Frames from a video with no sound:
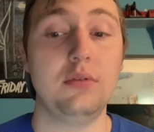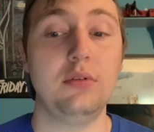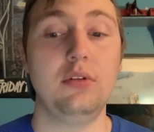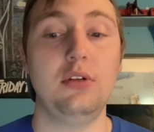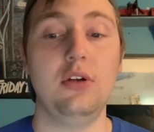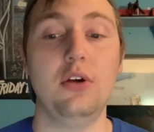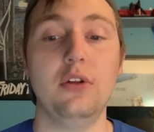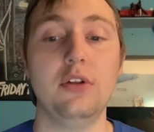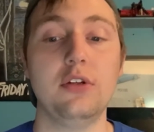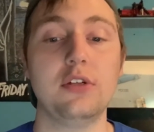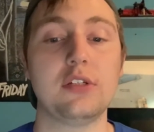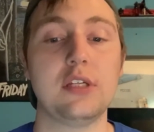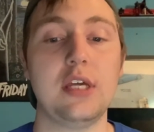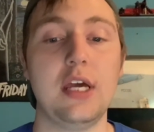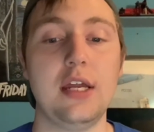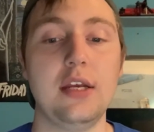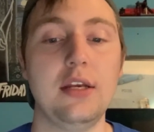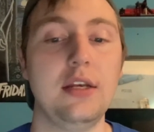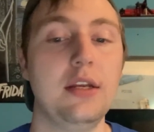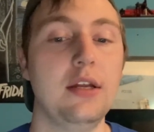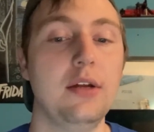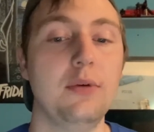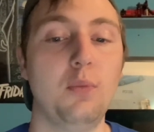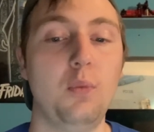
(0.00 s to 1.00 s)
Yo, this guy
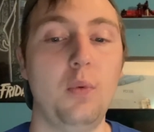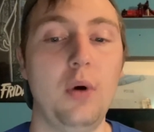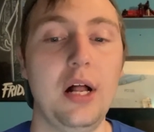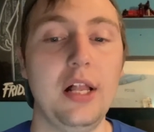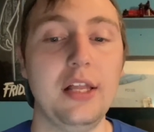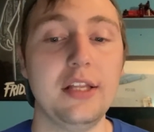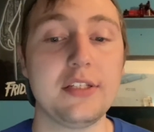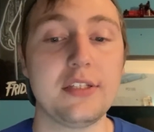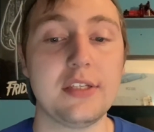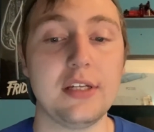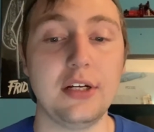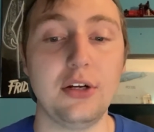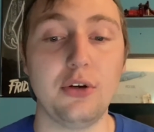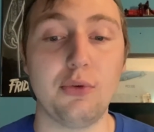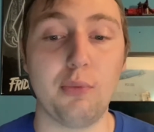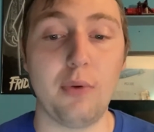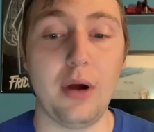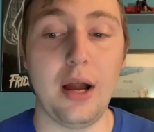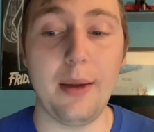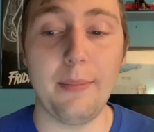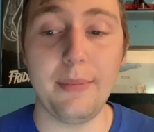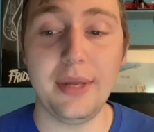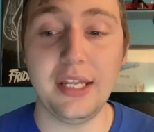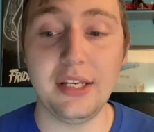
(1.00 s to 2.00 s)
did Wallace and
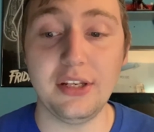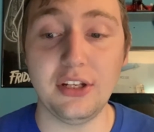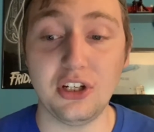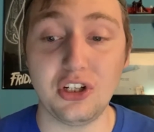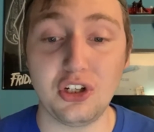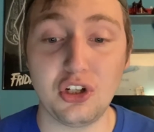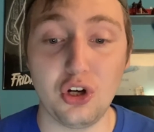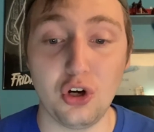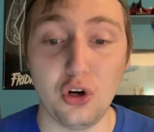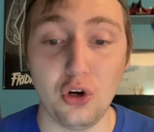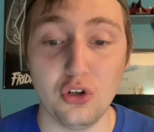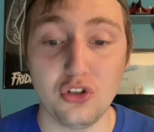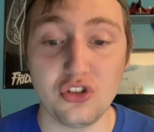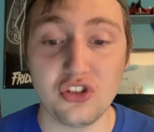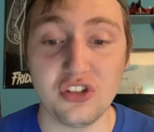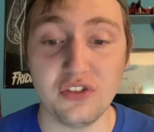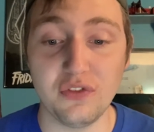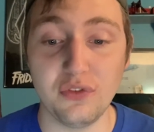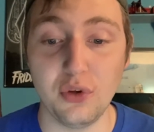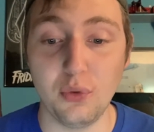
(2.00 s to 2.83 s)
Gromit and The Curse of the